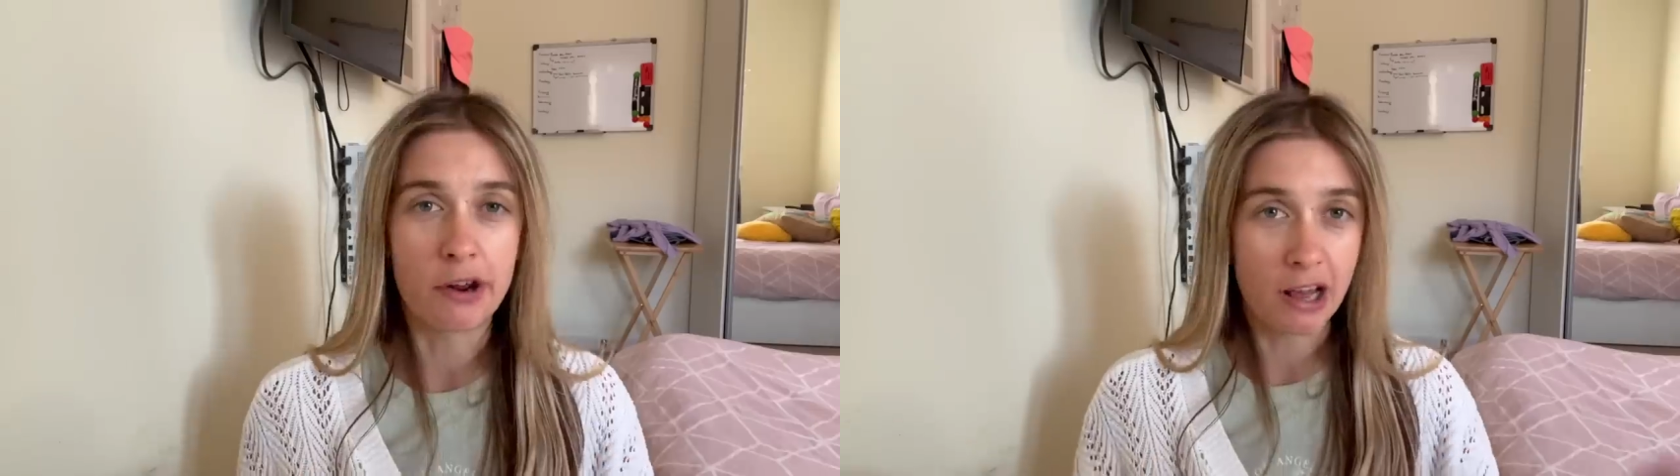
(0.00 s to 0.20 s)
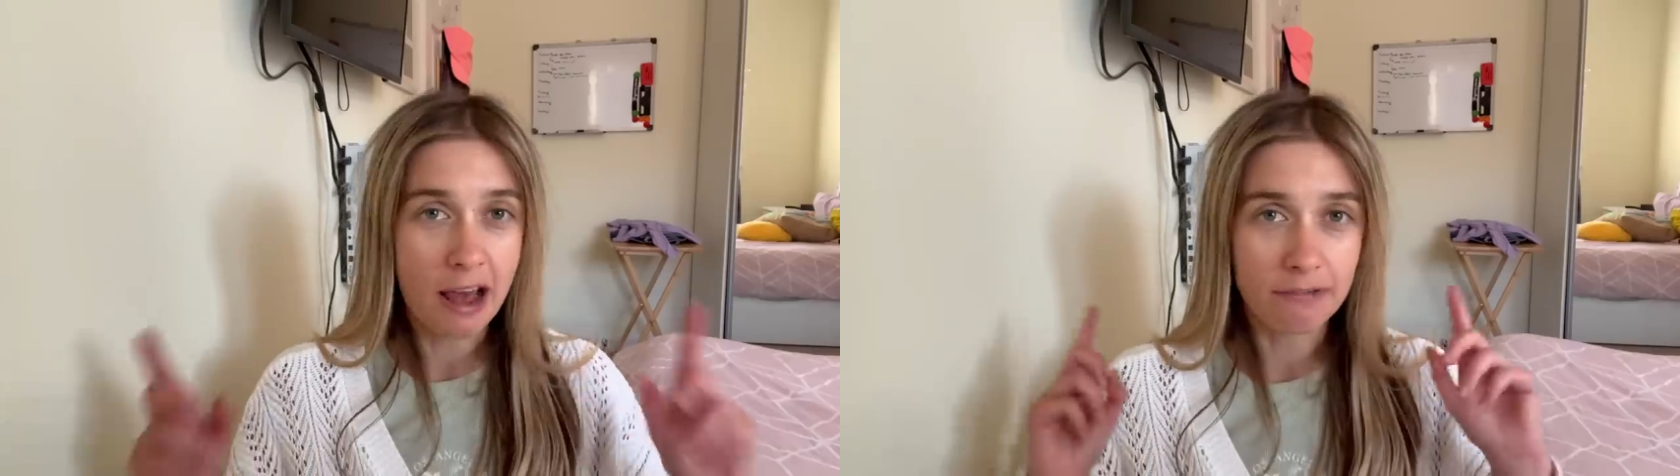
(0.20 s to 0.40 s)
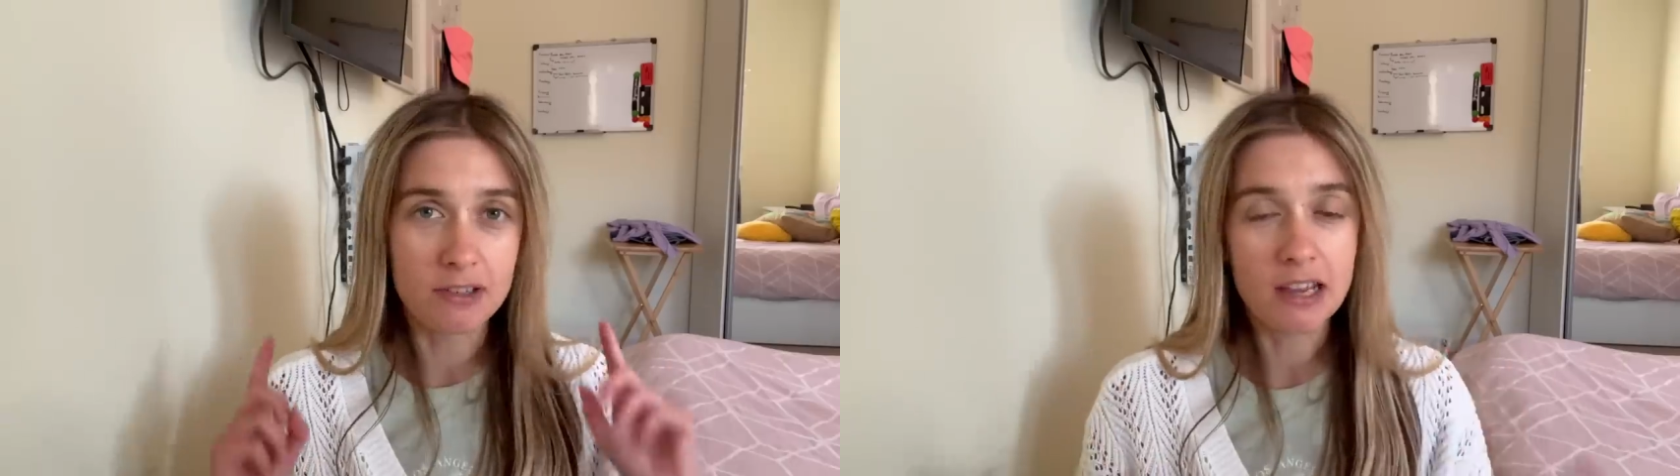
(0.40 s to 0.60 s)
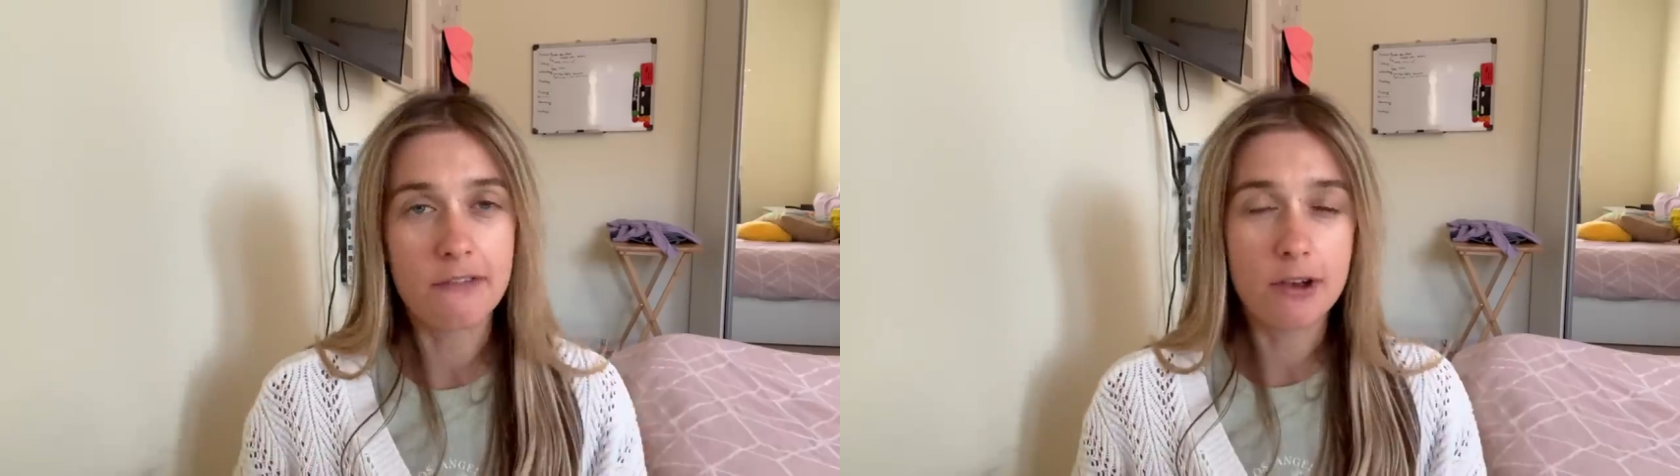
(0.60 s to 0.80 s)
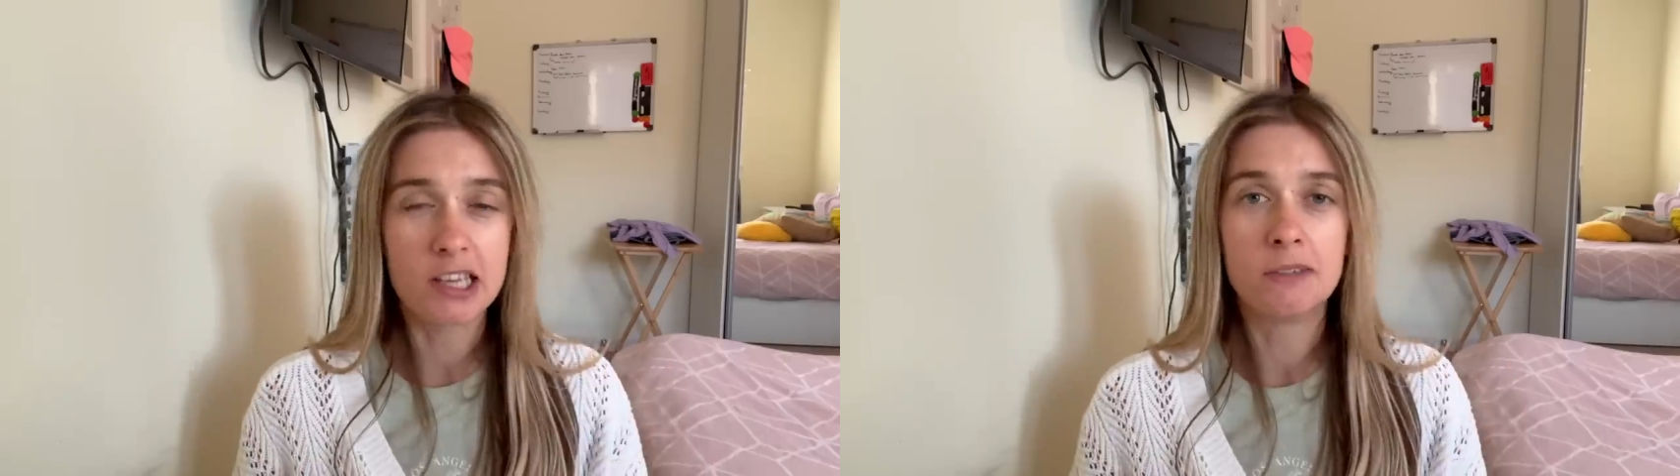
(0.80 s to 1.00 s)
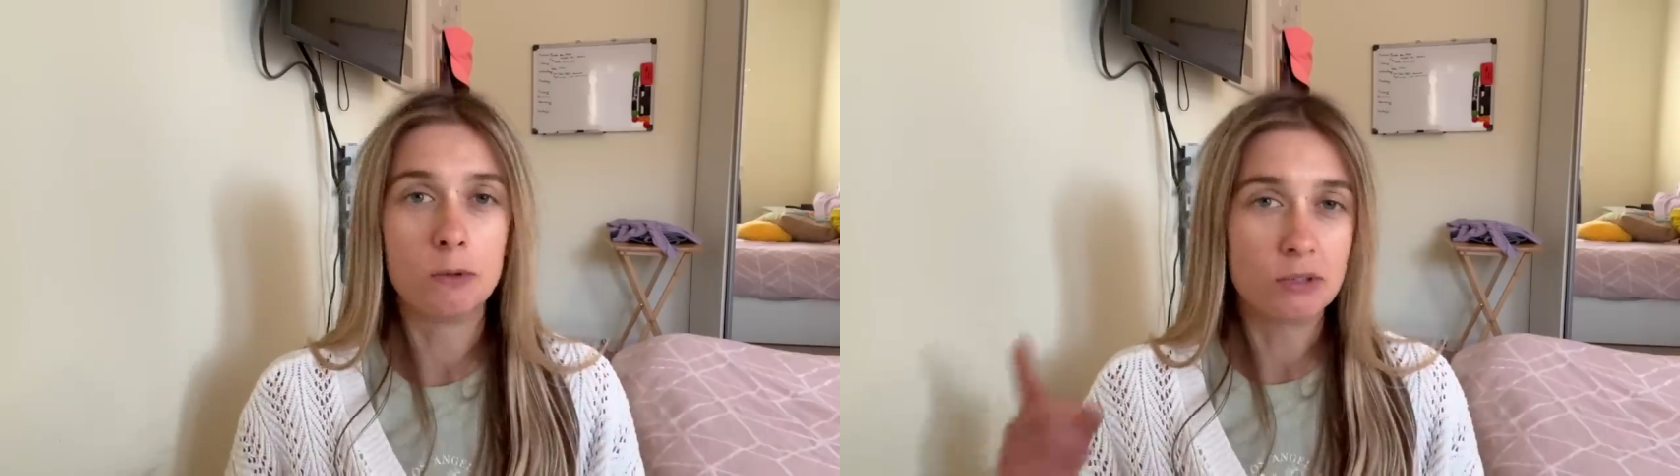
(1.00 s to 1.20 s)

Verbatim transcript: And I have to say, first of all,